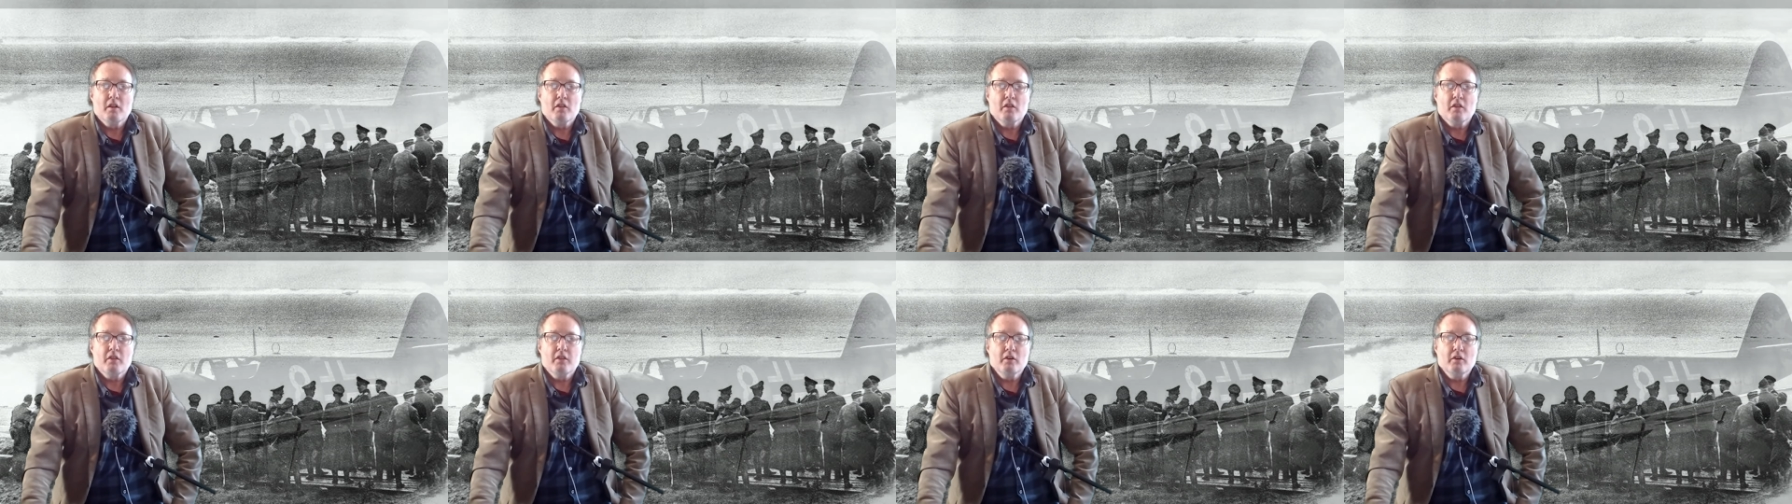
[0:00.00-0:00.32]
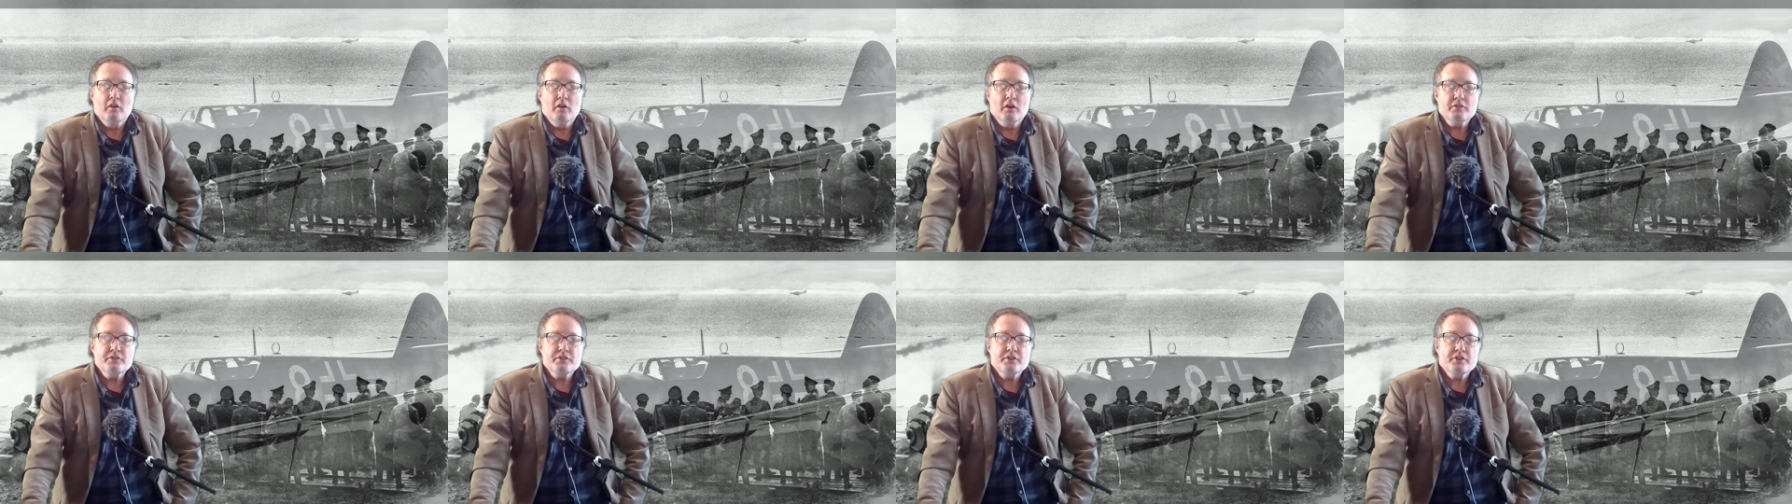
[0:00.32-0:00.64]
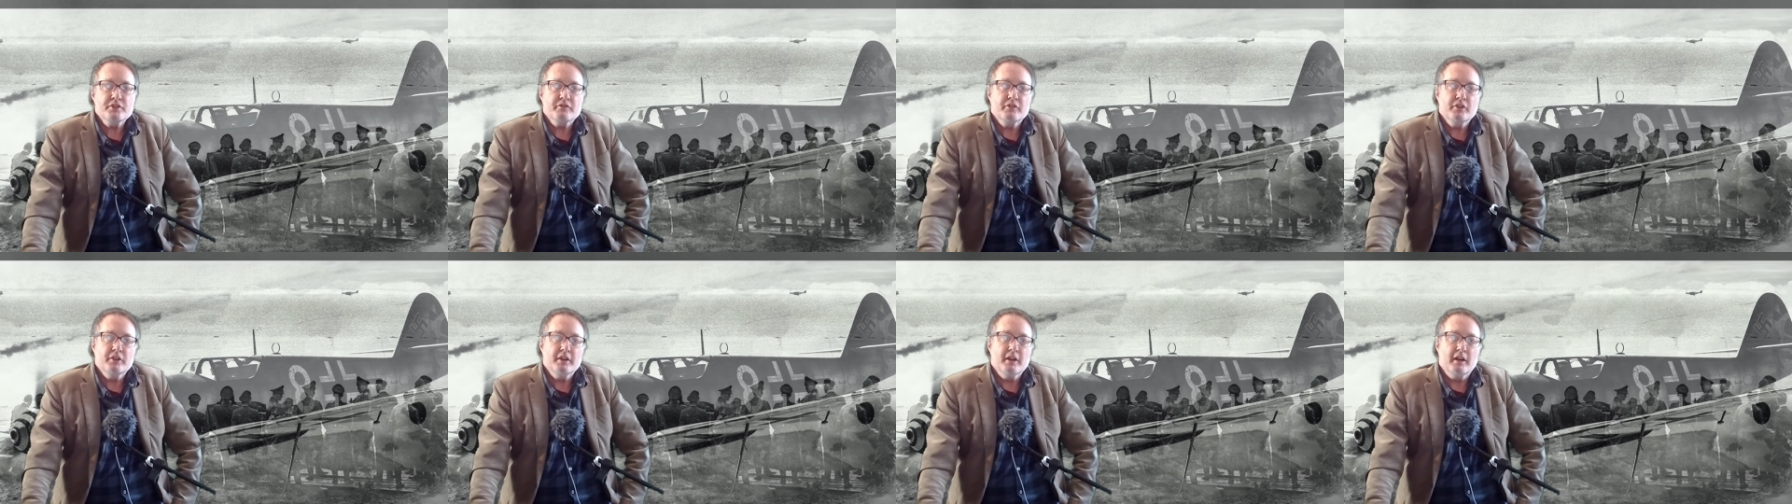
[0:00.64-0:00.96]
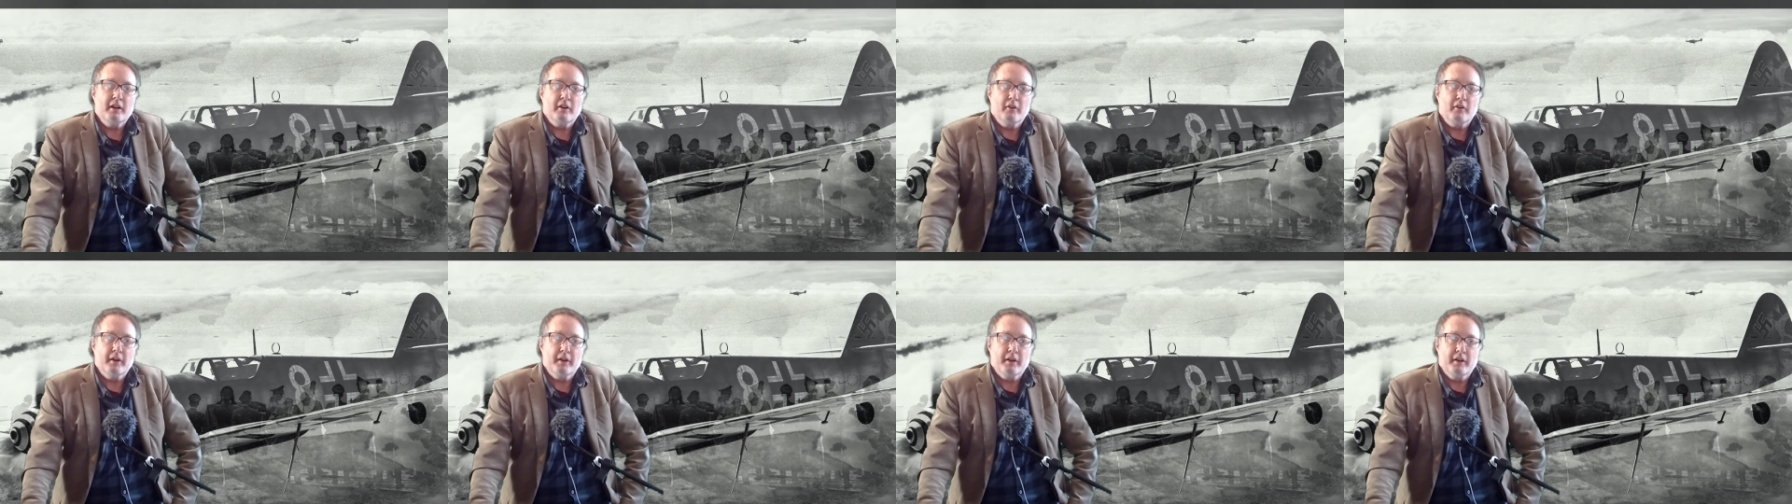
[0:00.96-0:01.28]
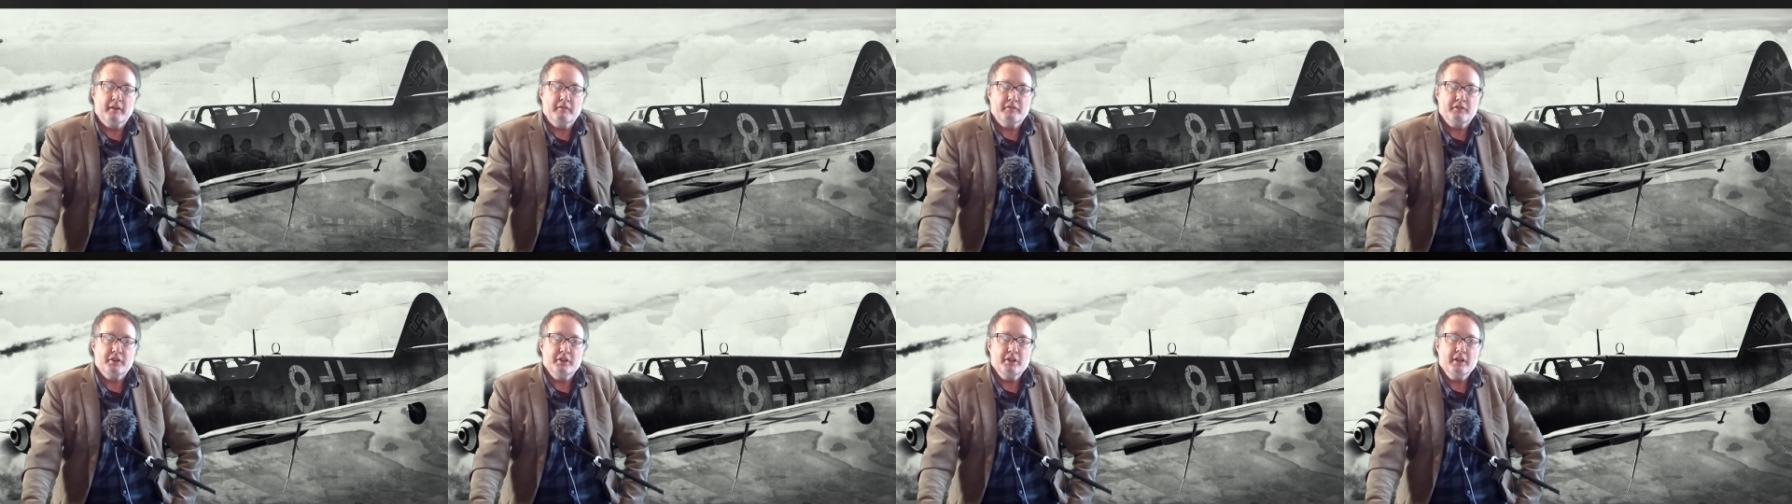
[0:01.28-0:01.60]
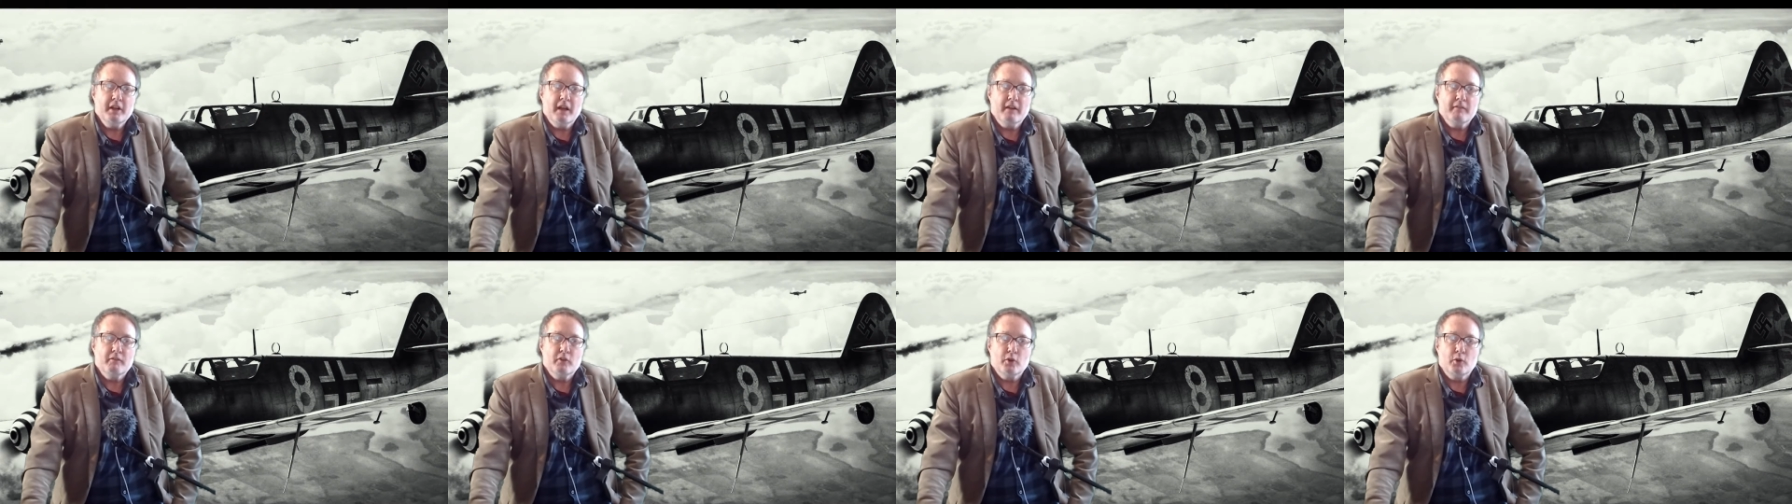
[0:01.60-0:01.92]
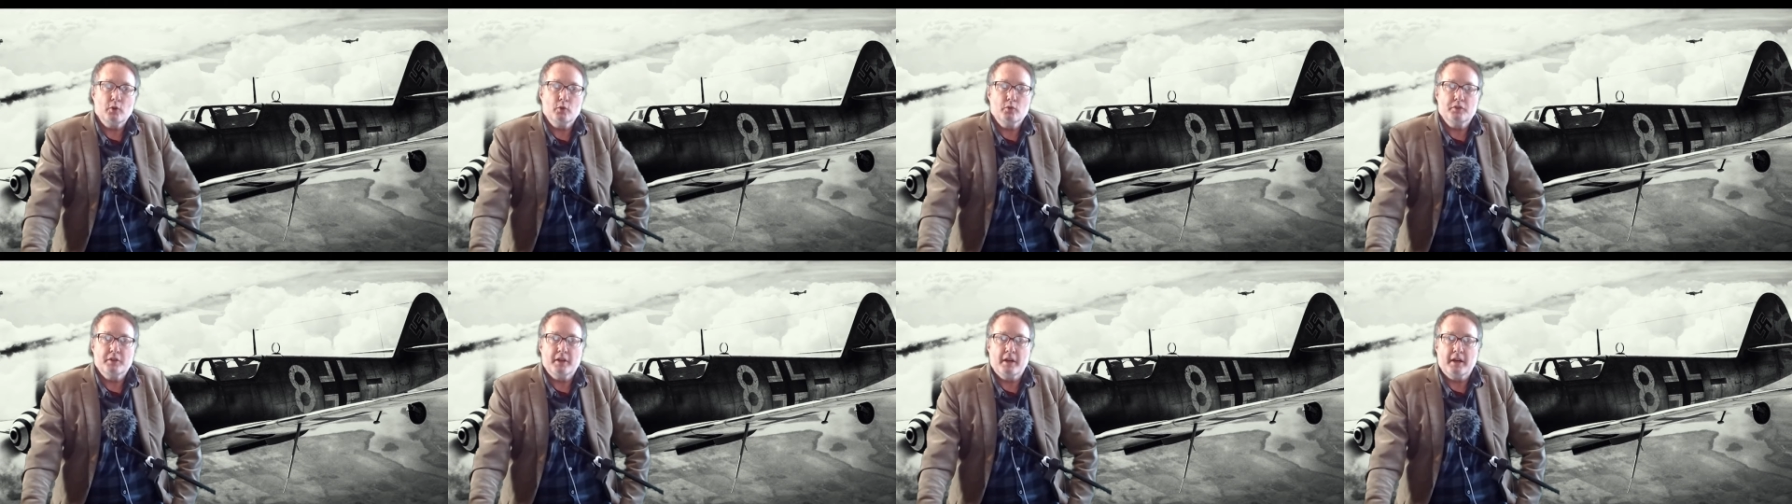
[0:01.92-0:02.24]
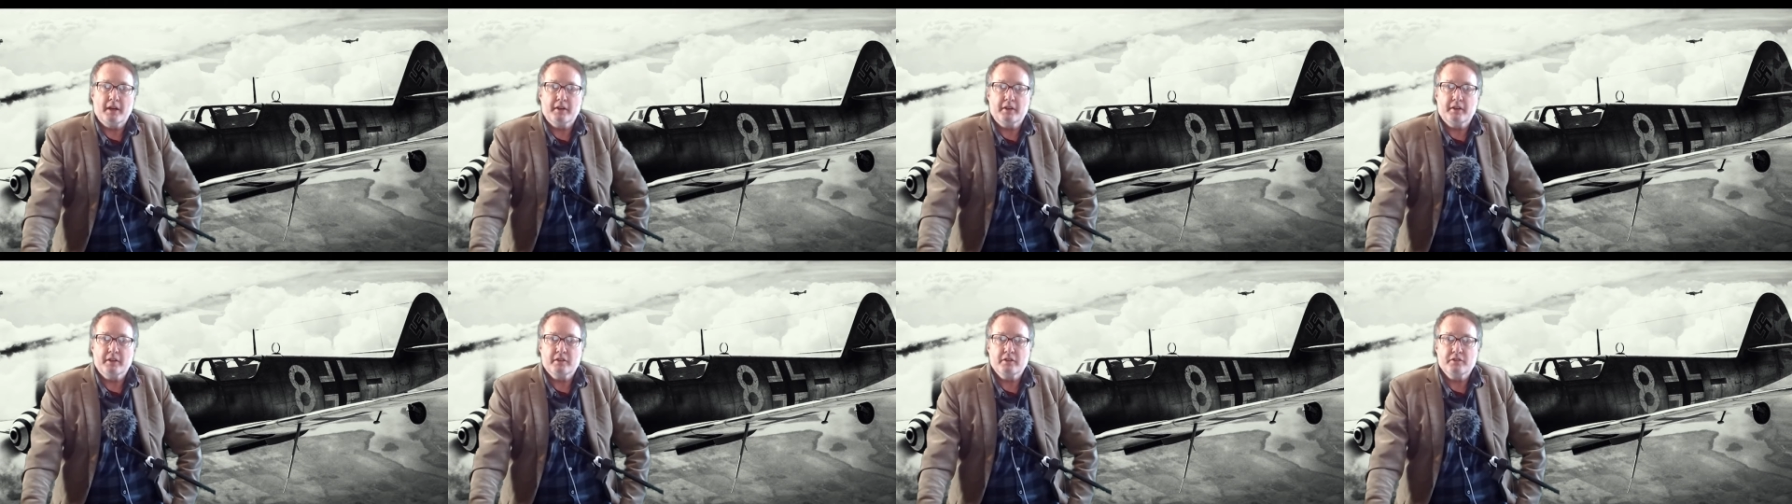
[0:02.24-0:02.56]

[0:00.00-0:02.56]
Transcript: The losses for the RAF did have Hugh Downing